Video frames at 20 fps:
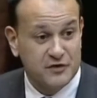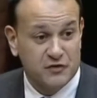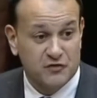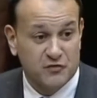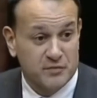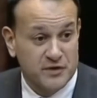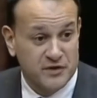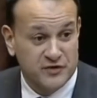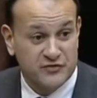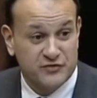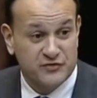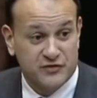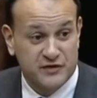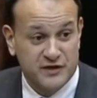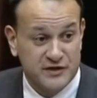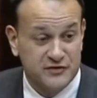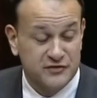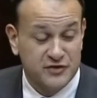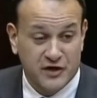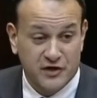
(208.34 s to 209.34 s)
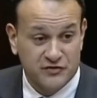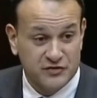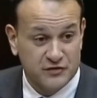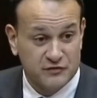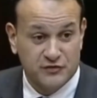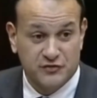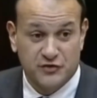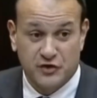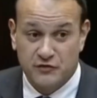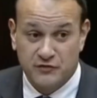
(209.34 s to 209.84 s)
government minister in the entire
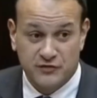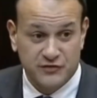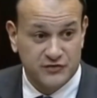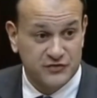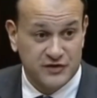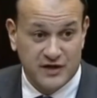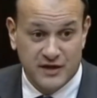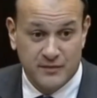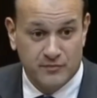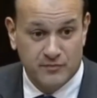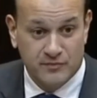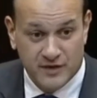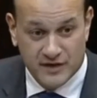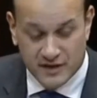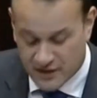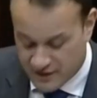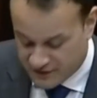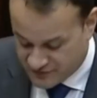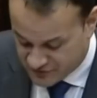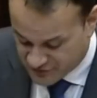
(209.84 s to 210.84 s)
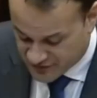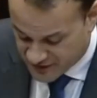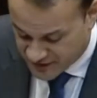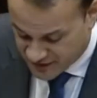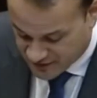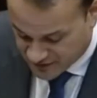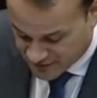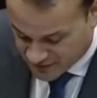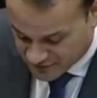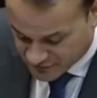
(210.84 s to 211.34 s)
civil service,
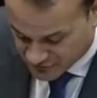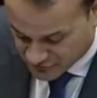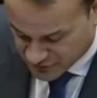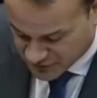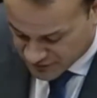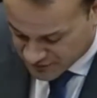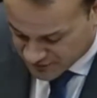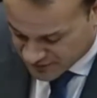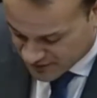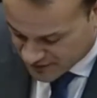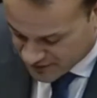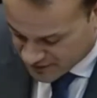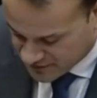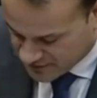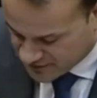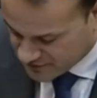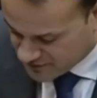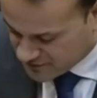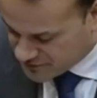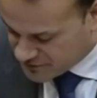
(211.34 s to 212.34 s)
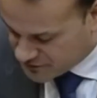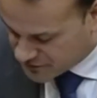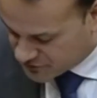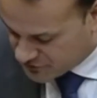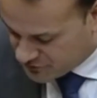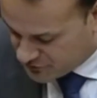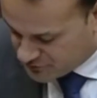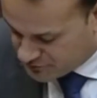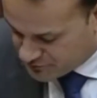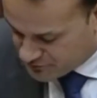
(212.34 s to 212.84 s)
I don't think
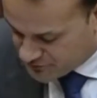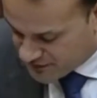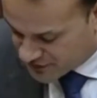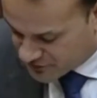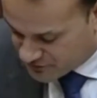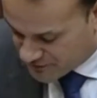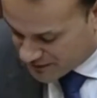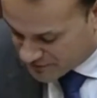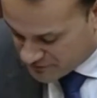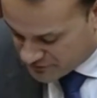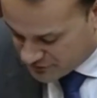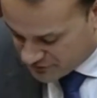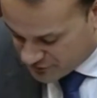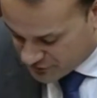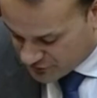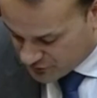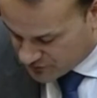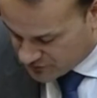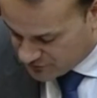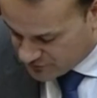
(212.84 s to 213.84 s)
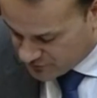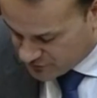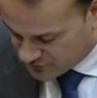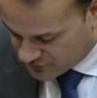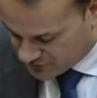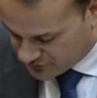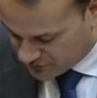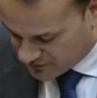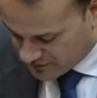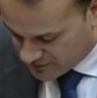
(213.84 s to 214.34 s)
you expect me to do it.
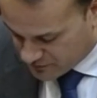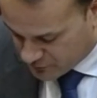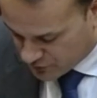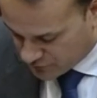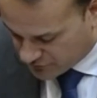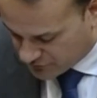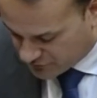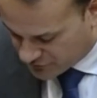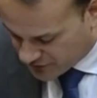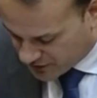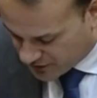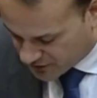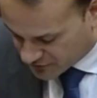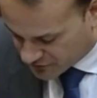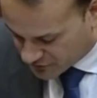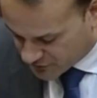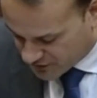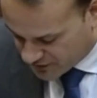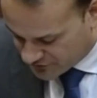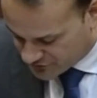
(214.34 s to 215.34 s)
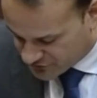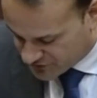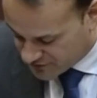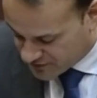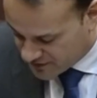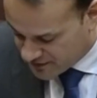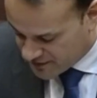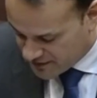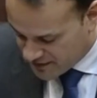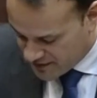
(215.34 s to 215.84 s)
It's more of a rhetorical question.
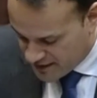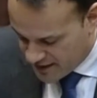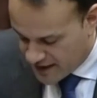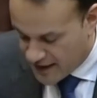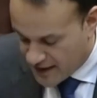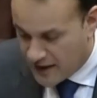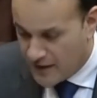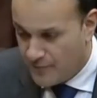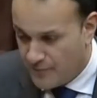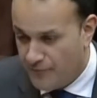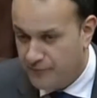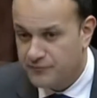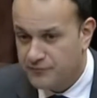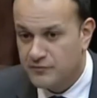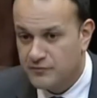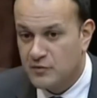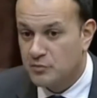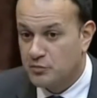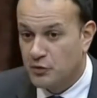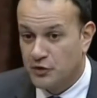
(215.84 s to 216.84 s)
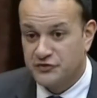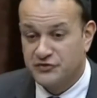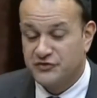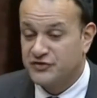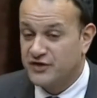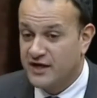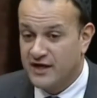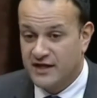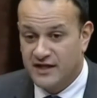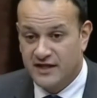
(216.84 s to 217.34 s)

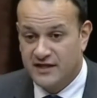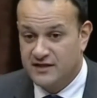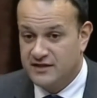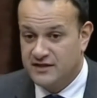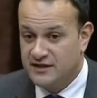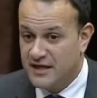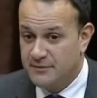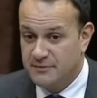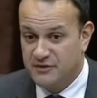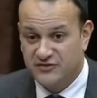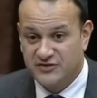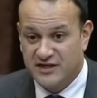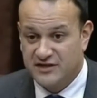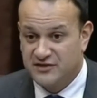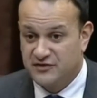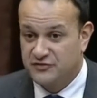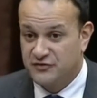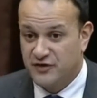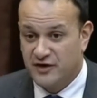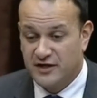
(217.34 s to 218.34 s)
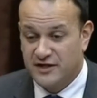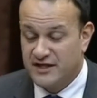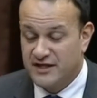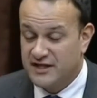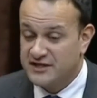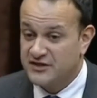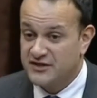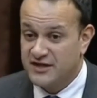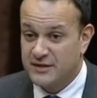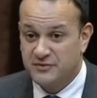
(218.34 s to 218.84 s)
But let me state this
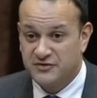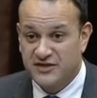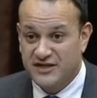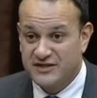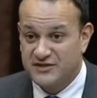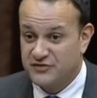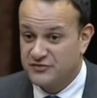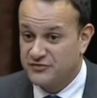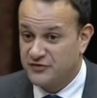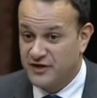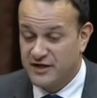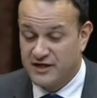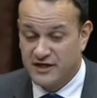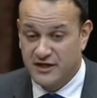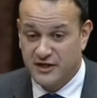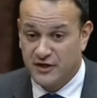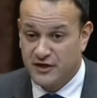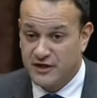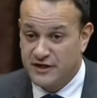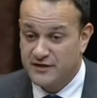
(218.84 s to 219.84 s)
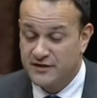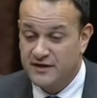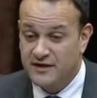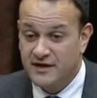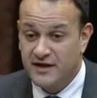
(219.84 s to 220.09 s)
very clearly.